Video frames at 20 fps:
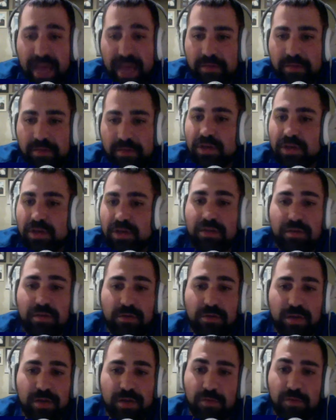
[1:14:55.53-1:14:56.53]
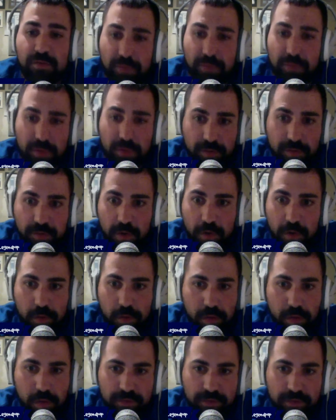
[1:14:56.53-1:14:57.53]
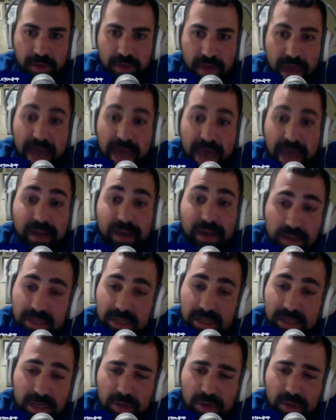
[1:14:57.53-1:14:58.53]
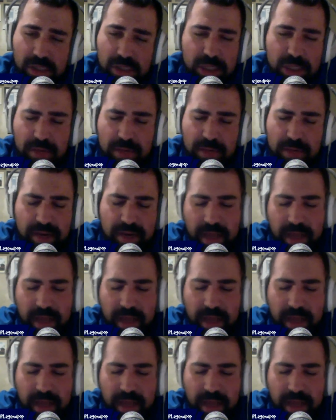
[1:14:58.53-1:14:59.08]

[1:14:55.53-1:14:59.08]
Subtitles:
looked even further far off. And it's going to cost a ton of money.